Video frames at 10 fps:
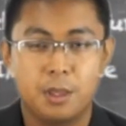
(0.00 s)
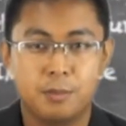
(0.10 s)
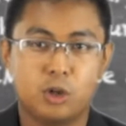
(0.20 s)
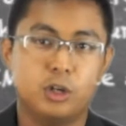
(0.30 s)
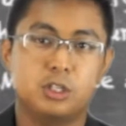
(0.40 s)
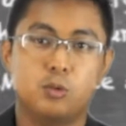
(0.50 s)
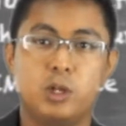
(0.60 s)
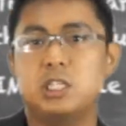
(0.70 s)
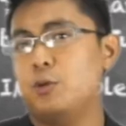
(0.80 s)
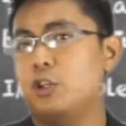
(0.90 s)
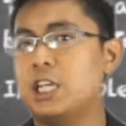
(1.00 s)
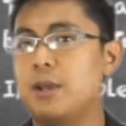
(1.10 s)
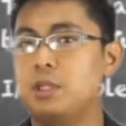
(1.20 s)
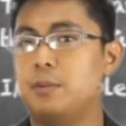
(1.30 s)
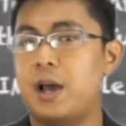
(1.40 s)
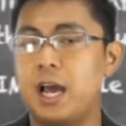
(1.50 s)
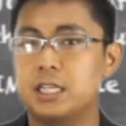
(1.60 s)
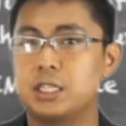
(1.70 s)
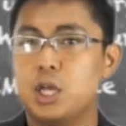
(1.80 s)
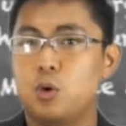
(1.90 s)
Because once upon a time in the
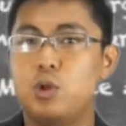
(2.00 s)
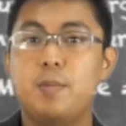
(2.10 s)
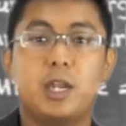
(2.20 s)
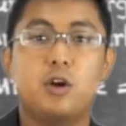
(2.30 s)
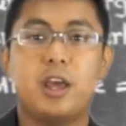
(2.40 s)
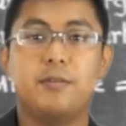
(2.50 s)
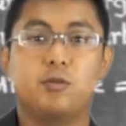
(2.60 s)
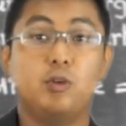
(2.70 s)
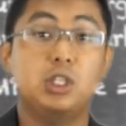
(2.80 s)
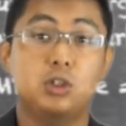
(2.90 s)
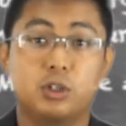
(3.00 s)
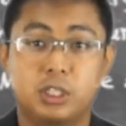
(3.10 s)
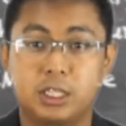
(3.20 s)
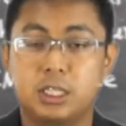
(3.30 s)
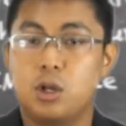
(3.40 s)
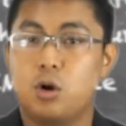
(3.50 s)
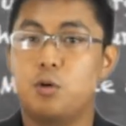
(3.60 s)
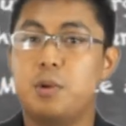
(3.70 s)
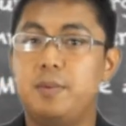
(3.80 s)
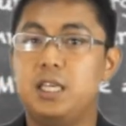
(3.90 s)
past, we may not have the resources
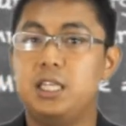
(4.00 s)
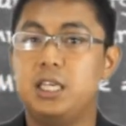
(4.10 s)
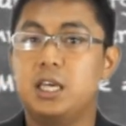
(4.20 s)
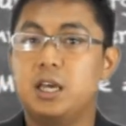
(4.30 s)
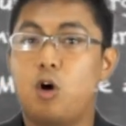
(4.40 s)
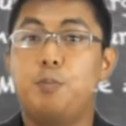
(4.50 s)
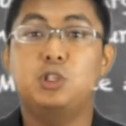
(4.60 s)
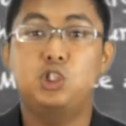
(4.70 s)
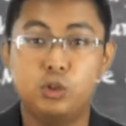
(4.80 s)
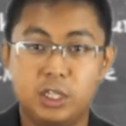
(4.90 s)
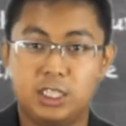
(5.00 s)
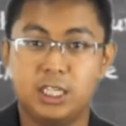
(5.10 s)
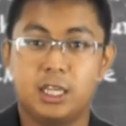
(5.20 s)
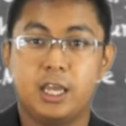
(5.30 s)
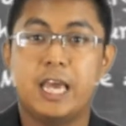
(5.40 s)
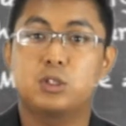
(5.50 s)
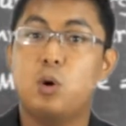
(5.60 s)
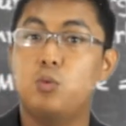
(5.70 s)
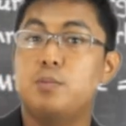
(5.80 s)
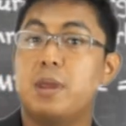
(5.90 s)
or maybe the opportunity as
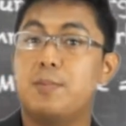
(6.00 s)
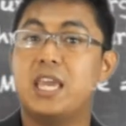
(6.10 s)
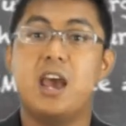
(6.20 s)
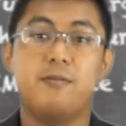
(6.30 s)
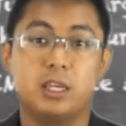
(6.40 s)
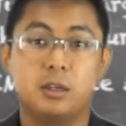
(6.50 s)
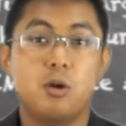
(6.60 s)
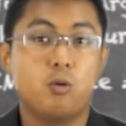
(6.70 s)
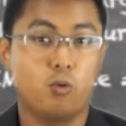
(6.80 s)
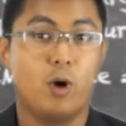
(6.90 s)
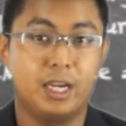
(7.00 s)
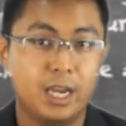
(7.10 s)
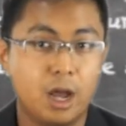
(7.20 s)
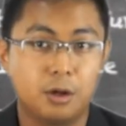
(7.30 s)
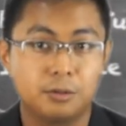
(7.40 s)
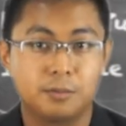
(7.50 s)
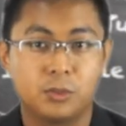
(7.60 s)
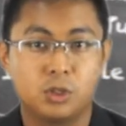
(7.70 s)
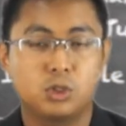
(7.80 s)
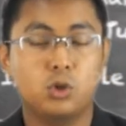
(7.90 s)
what we may be having right now.
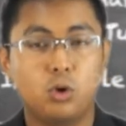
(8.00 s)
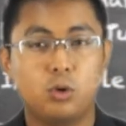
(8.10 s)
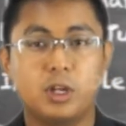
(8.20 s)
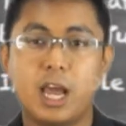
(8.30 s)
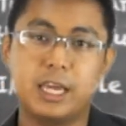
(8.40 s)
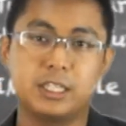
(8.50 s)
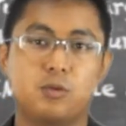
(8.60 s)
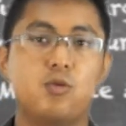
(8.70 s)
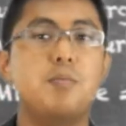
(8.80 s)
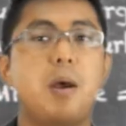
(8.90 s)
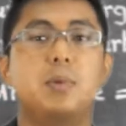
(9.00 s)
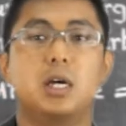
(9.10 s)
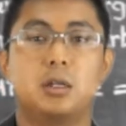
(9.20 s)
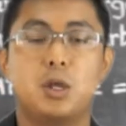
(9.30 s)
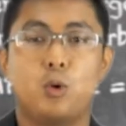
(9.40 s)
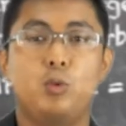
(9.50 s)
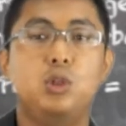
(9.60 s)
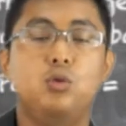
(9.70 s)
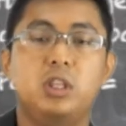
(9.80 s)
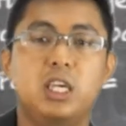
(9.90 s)
So guys, remember,
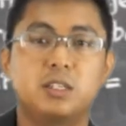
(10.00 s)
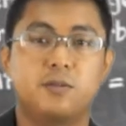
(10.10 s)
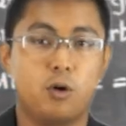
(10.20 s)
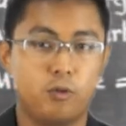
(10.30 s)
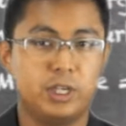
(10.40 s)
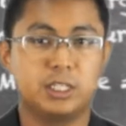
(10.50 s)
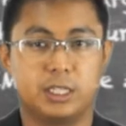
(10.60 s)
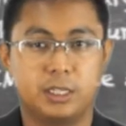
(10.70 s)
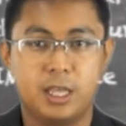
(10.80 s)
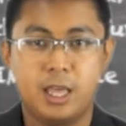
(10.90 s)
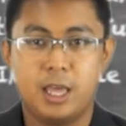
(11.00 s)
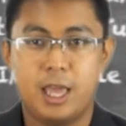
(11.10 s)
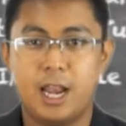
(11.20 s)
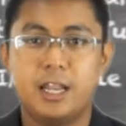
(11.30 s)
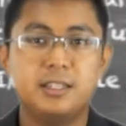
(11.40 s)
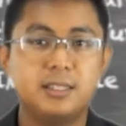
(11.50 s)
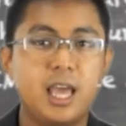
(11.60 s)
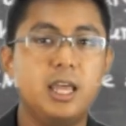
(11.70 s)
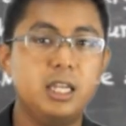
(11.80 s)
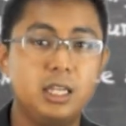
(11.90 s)
we do things for a reason, and
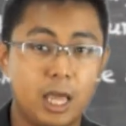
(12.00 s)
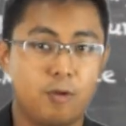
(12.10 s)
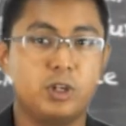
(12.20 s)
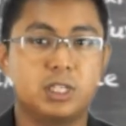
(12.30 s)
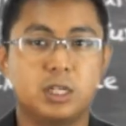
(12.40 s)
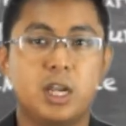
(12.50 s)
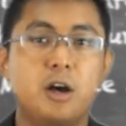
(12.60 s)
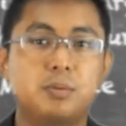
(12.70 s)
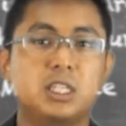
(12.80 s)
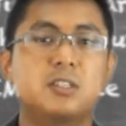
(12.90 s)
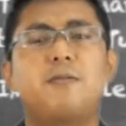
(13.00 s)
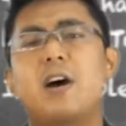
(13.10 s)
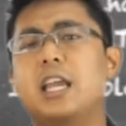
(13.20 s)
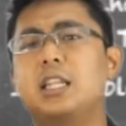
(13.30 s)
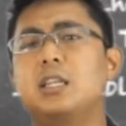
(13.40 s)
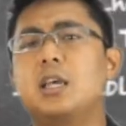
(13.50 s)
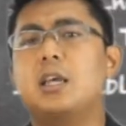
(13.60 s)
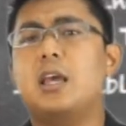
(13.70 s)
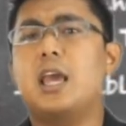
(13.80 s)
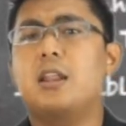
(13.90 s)
understanding that reason helps us find
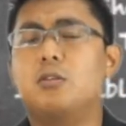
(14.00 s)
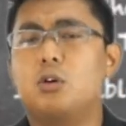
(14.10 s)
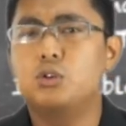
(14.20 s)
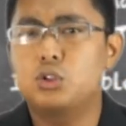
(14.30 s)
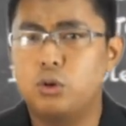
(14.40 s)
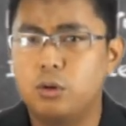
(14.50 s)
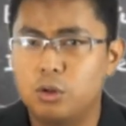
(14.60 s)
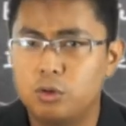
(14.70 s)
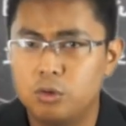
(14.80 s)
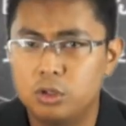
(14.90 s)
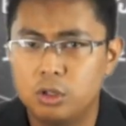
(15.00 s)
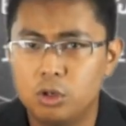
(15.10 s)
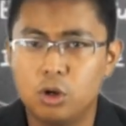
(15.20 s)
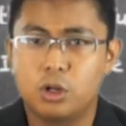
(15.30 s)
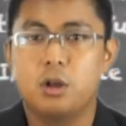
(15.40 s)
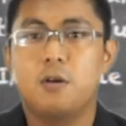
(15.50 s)
and also look